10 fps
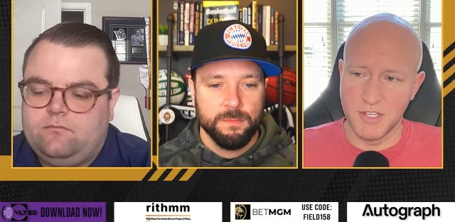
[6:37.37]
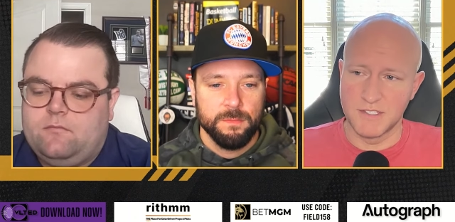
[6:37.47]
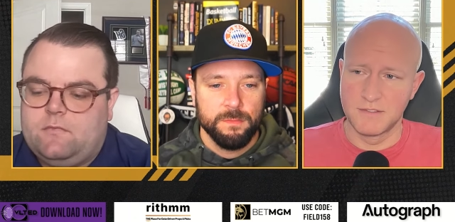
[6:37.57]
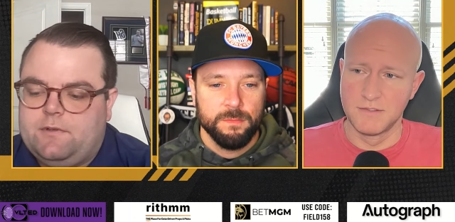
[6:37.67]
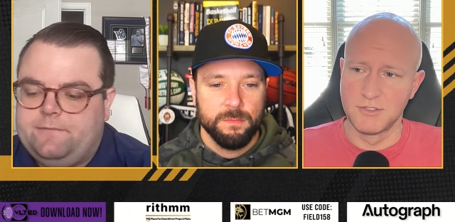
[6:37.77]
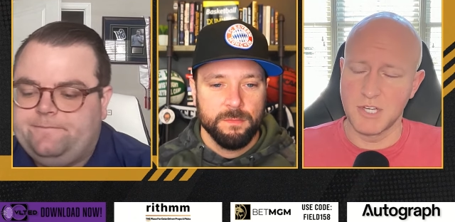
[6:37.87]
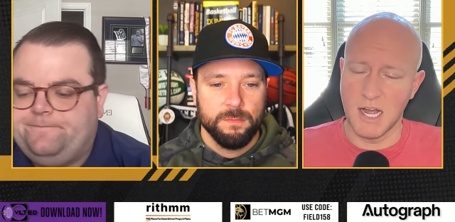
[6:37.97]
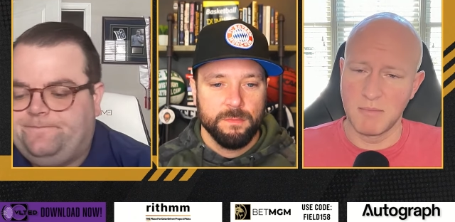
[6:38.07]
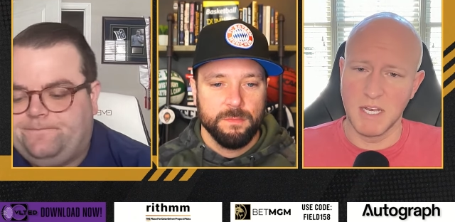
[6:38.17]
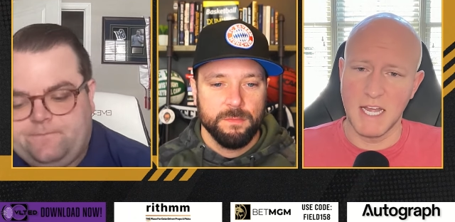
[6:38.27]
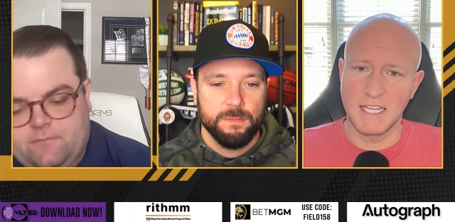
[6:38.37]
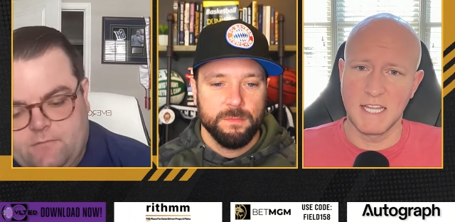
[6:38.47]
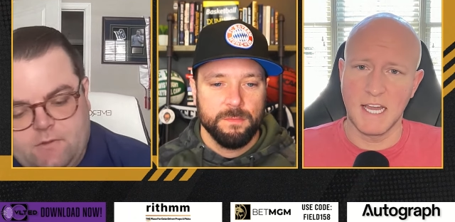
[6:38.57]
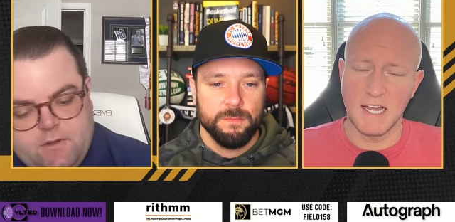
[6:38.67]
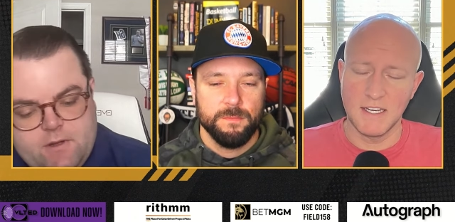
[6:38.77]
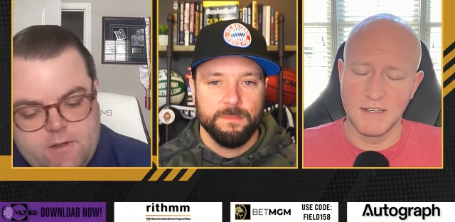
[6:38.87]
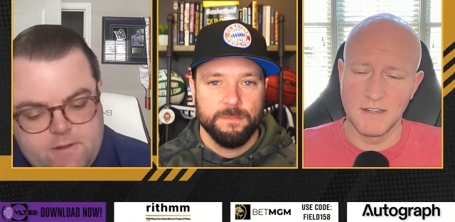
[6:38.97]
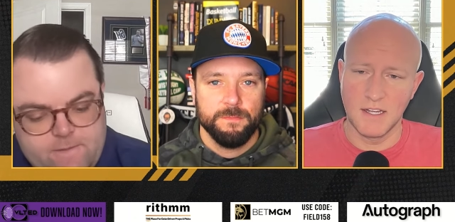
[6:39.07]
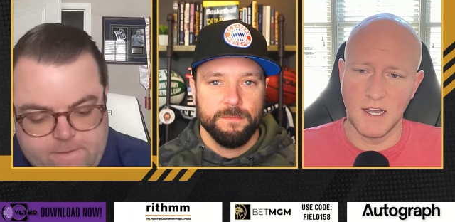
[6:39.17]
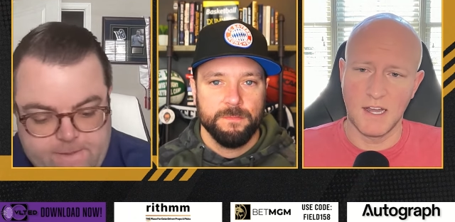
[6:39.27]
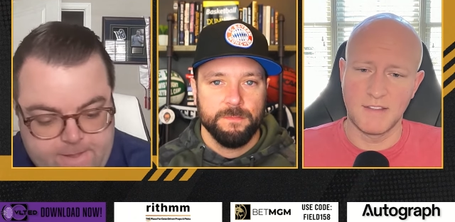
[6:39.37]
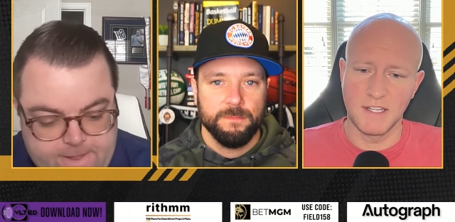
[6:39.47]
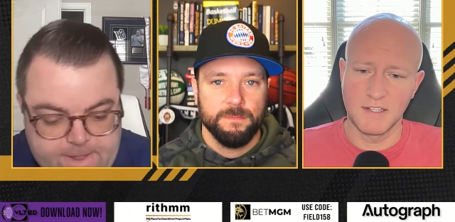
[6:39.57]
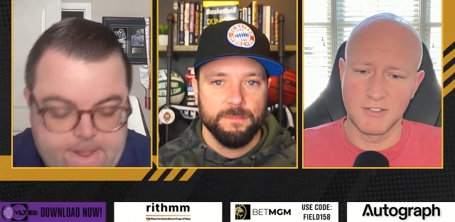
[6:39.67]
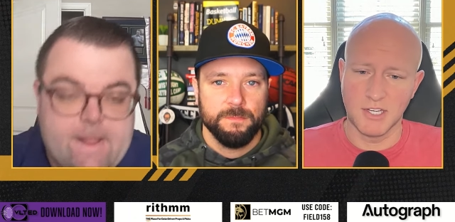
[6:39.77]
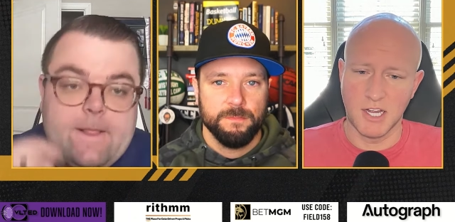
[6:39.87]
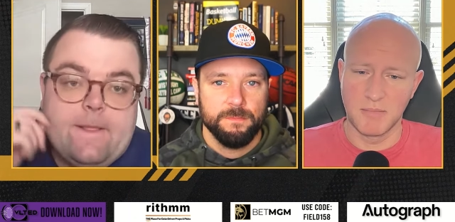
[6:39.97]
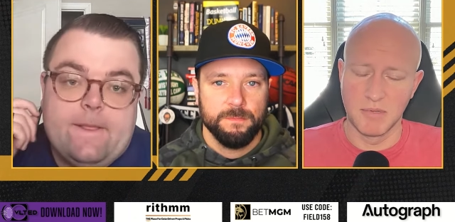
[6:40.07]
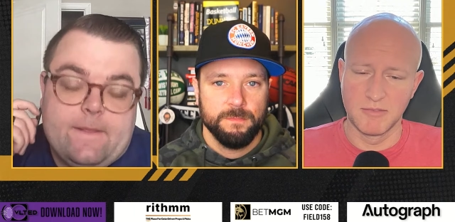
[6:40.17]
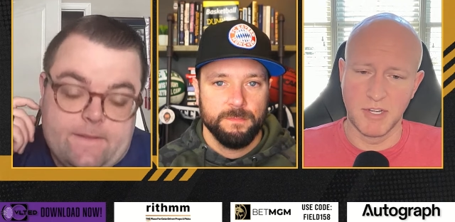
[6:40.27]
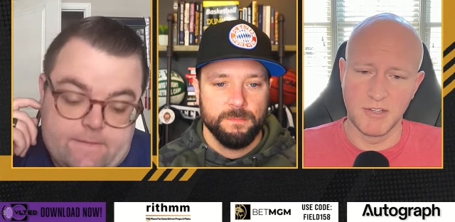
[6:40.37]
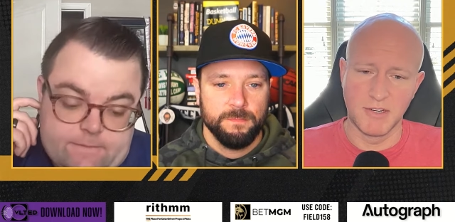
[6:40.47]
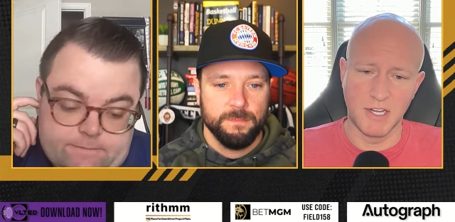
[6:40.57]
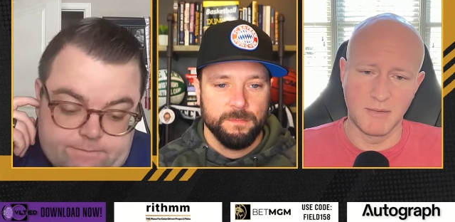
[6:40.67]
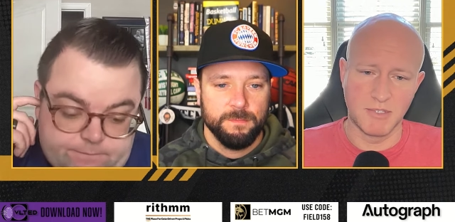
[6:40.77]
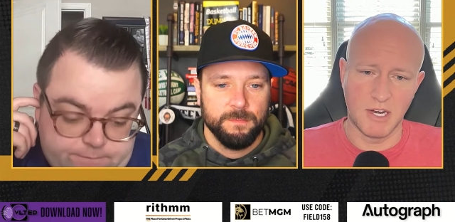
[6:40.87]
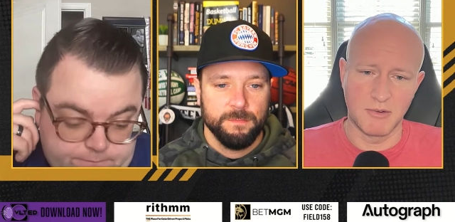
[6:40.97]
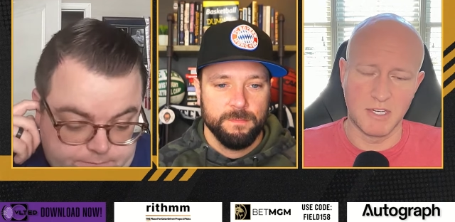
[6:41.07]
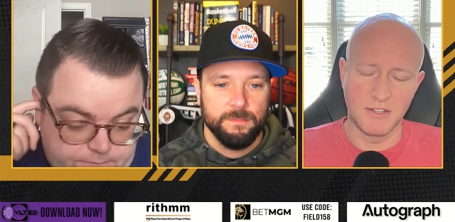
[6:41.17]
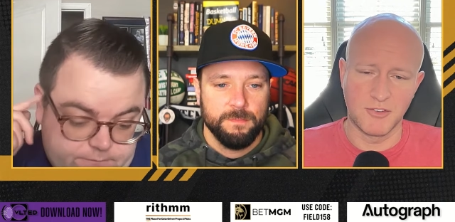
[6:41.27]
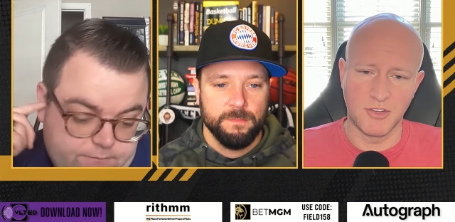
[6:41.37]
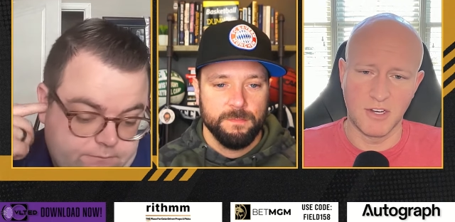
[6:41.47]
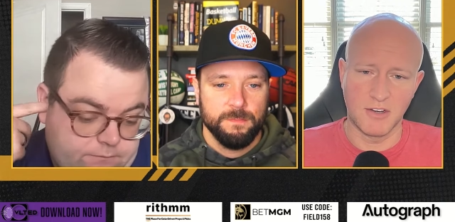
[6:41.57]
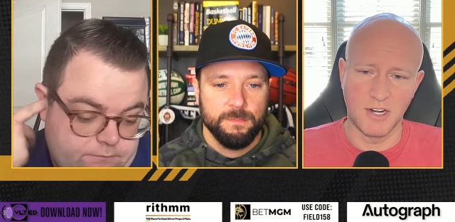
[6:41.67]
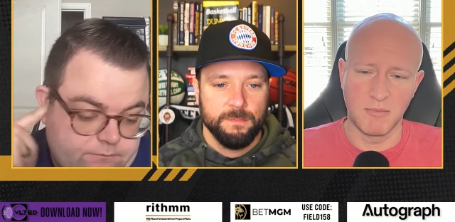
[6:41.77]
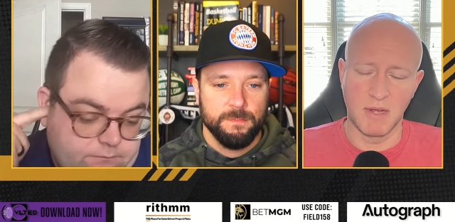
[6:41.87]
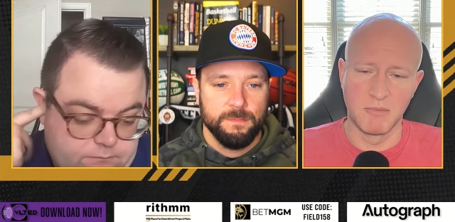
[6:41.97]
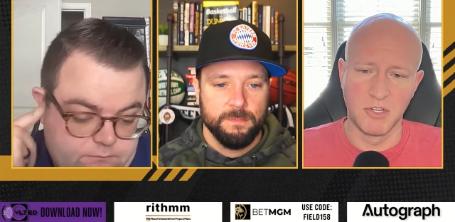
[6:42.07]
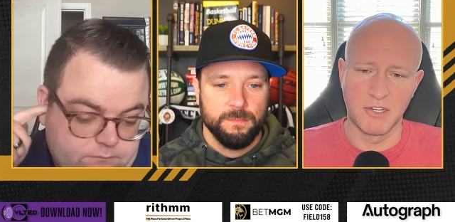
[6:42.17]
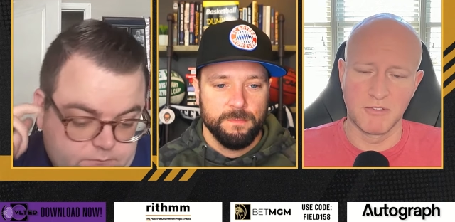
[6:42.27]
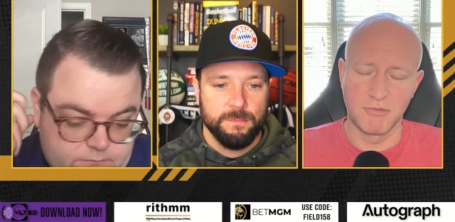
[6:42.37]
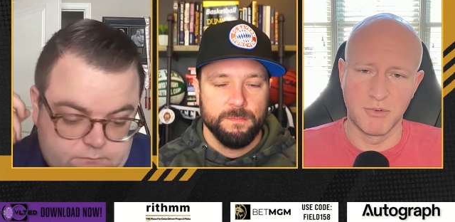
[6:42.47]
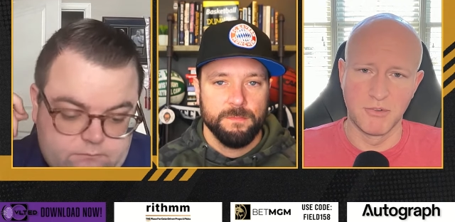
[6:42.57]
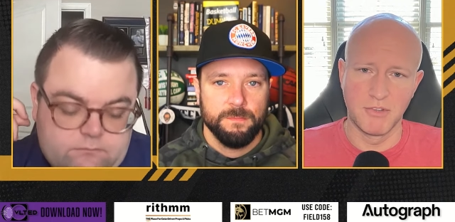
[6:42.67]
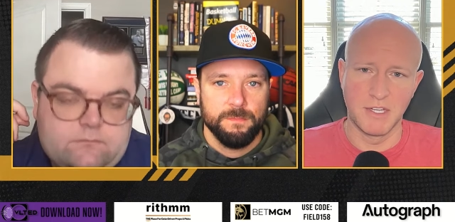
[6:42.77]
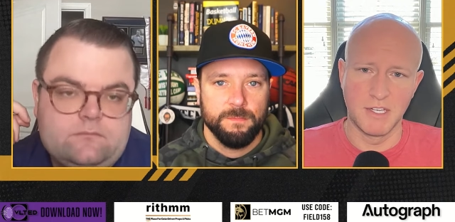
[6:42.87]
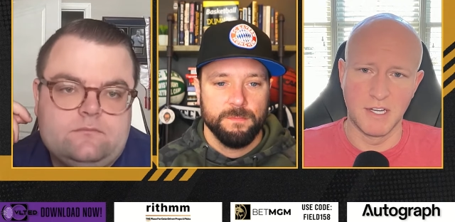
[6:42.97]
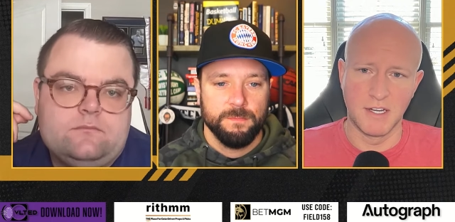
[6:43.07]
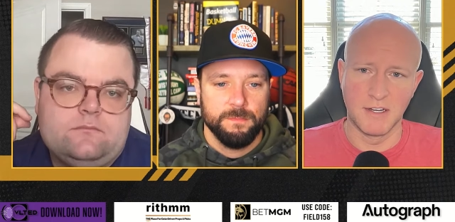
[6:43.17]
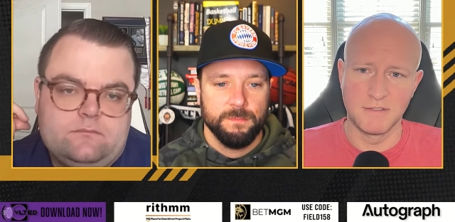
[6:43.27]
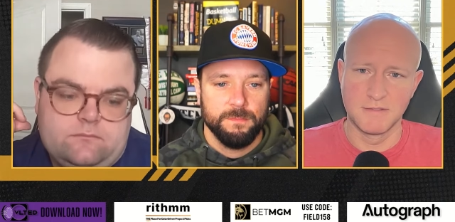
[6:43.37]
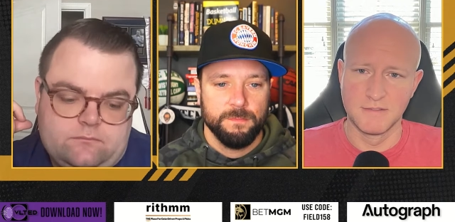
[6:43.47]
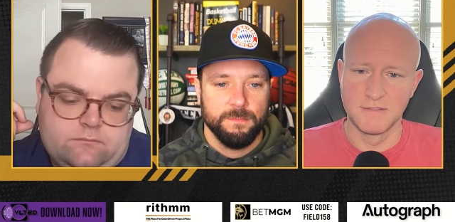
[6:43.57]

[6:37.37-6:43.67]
Speaker 1: with a job like that, I think there's a couple of other names that I would consider, and I'm I'm looking through the uh,